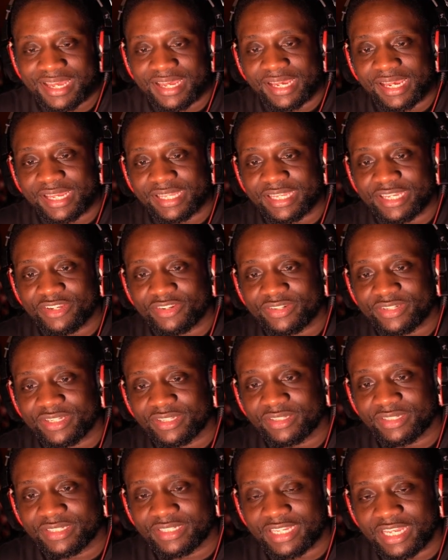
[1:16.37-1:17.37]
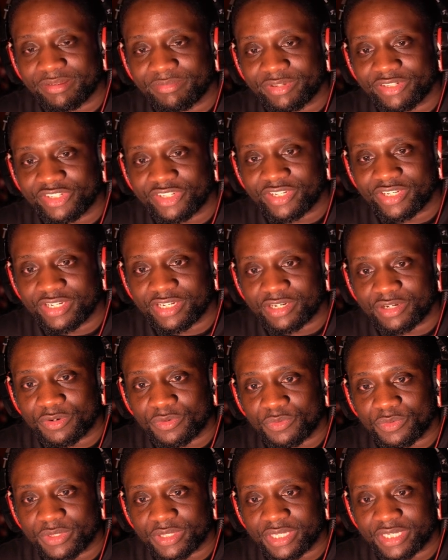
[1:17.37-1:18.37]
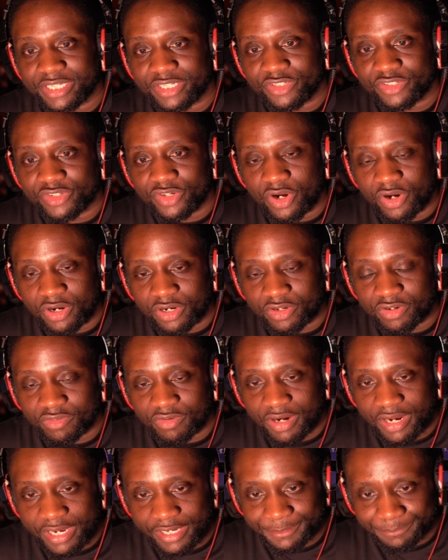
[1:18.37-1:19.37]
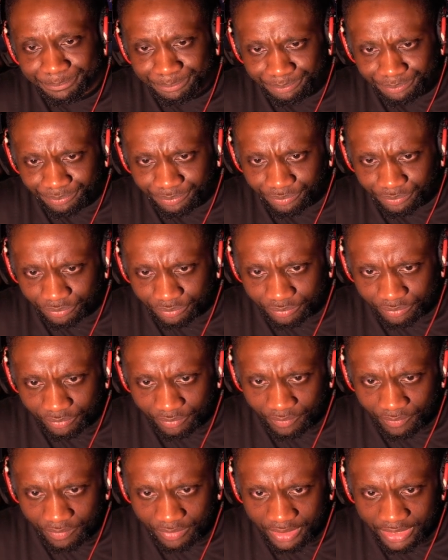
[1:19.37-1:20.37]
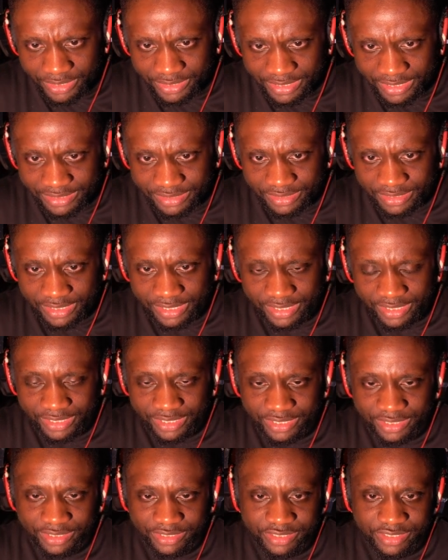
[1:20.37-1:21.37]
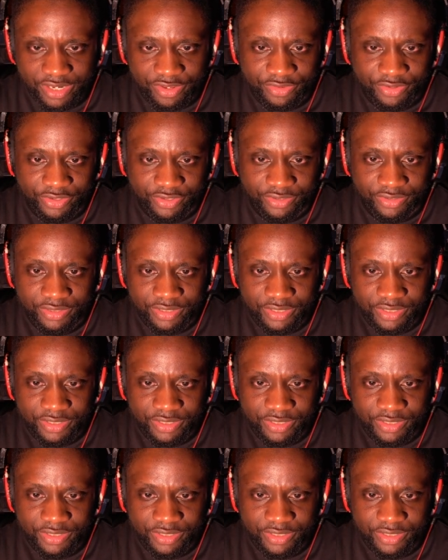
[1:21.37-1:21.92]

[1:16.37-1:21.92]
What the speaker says: And then you're dealing damage here with the Darkrai, and that's another